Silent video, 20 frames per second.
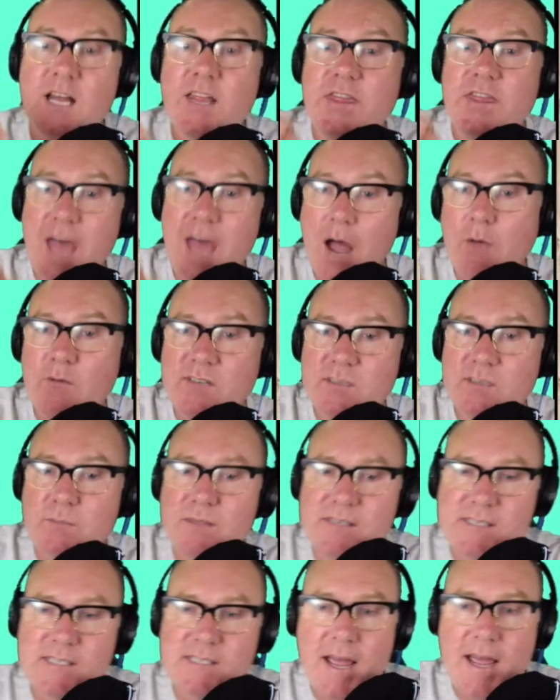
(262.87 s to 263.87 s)
That was a
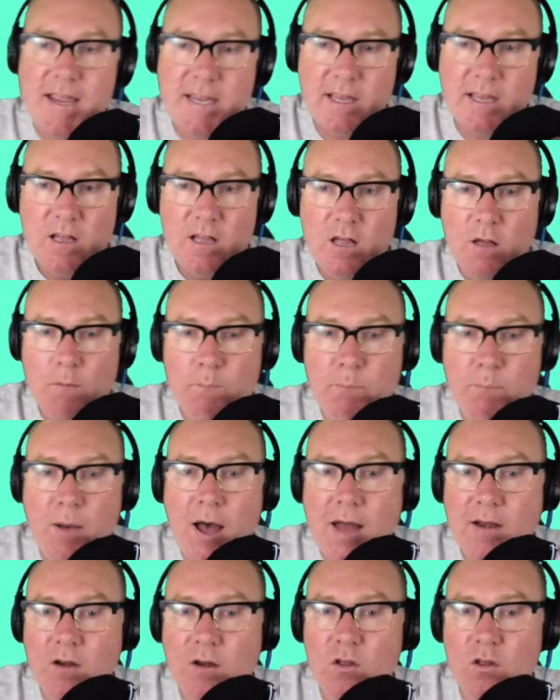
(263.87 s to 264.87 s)
mistake,
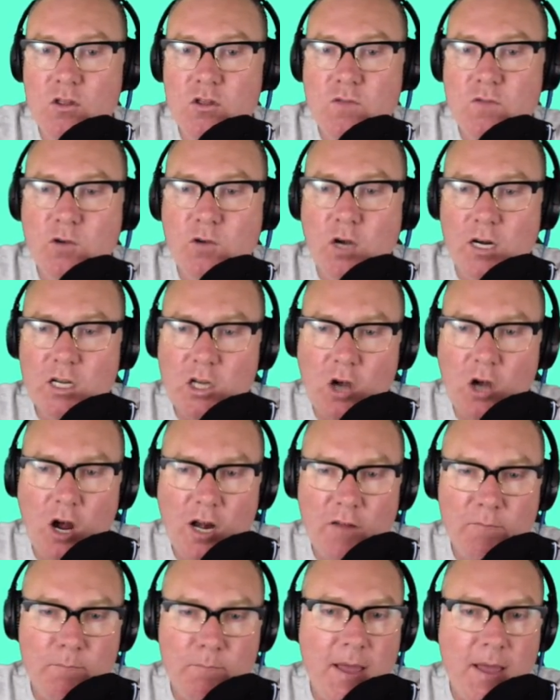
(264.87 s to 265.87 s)
but you've got to
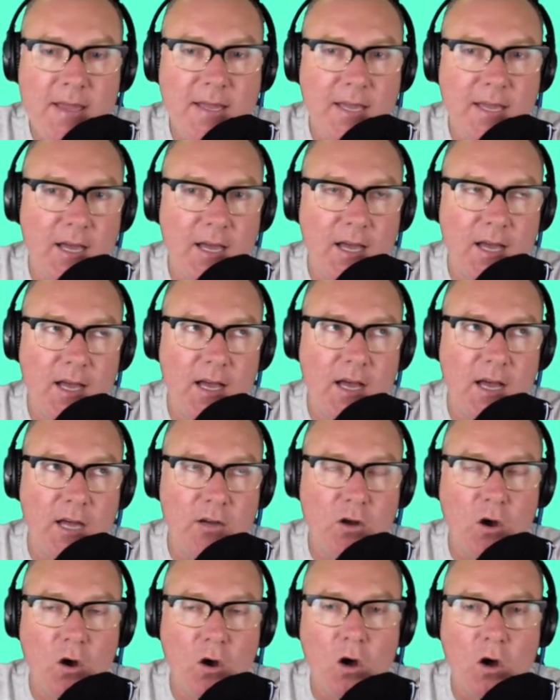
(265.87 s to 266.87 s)
kind of make an
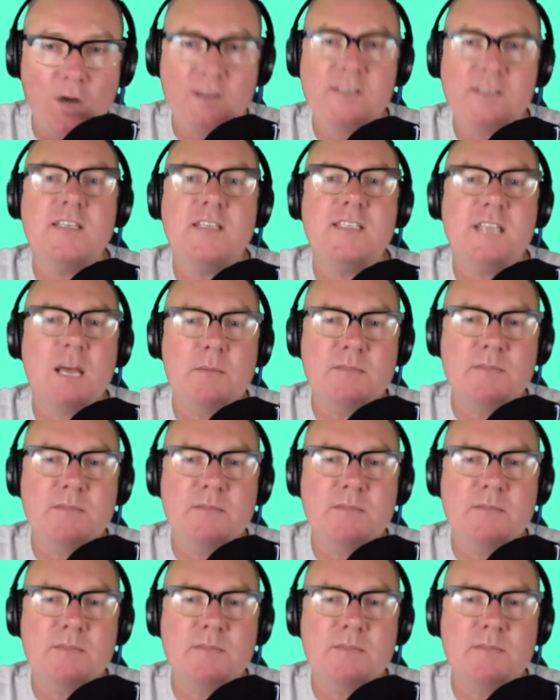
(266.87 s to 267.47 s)
honest attempt